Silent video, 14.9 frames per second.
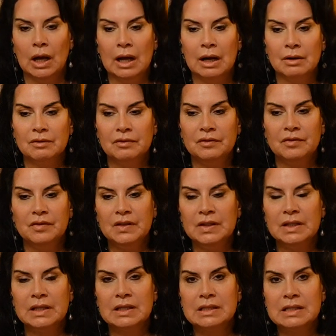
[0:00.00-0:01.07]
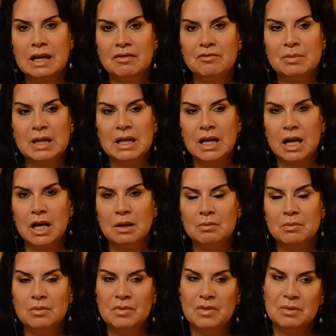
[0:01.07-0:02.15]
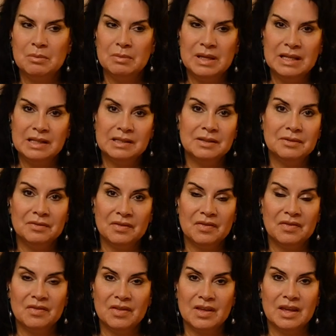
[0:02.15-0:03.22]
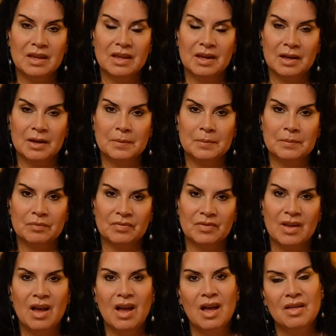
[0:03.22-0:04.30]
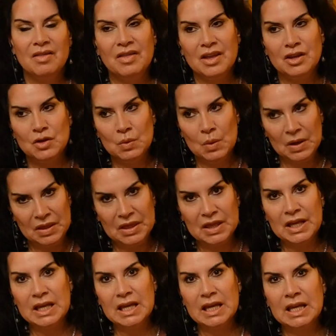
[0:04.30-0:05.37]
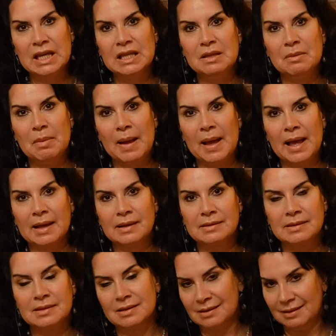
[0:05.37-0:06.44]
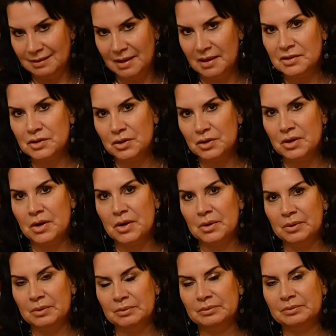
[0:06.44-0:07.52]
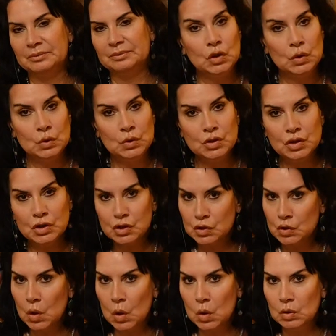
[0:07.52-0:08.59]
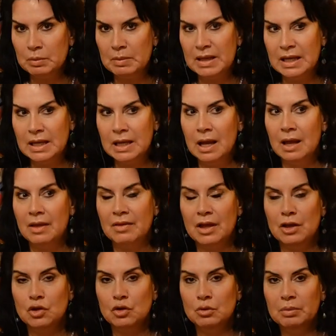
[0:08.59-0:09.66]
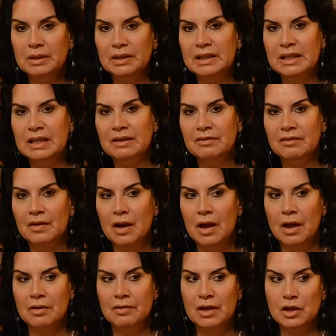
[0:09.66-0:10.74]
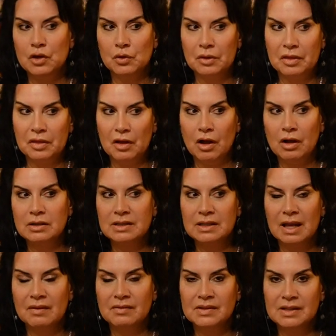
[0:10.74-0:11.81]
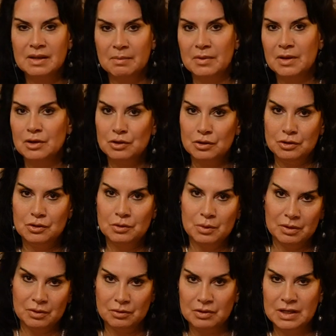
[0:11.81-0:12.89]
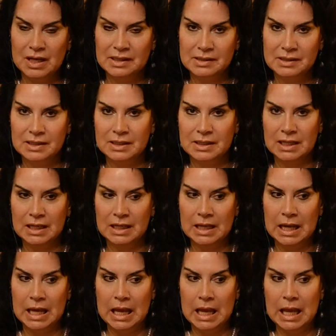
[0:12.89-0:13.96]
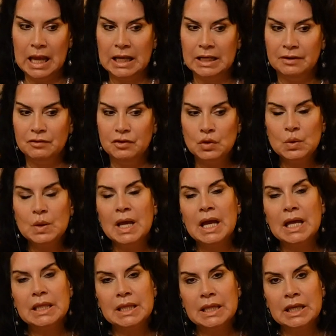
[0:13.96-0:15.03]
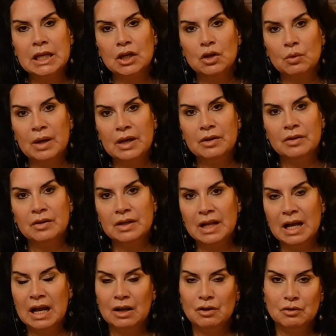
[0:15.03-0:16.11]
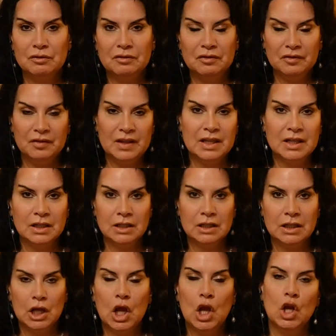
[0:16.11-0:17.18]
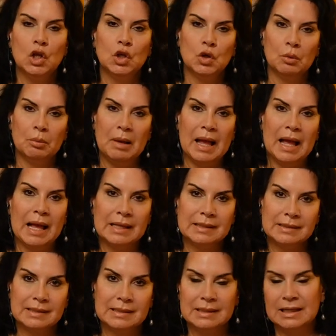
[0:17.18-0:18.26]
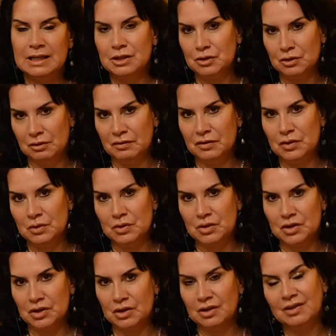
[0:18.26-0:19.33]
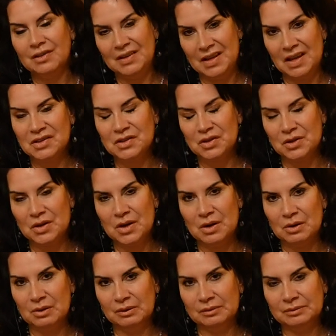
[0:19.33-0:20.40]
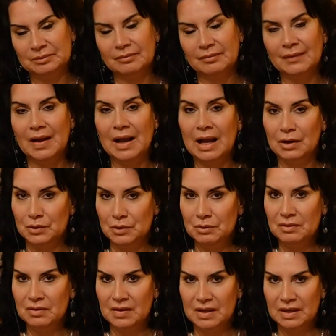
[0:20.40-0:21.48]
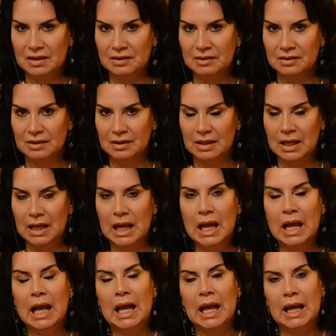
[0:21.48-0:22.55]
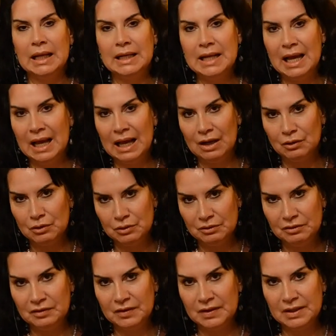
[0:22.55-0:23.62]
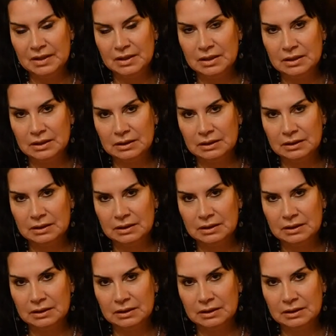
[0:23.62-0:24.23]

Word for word: our feelings have become the means of thinking, then you are thinking in the past. Yes or no? You just told me that you believe that your thoughts have something to do with your destiny. And if you can't think greater than how you feel, your past is your future. Yes or no? How you think and how you feel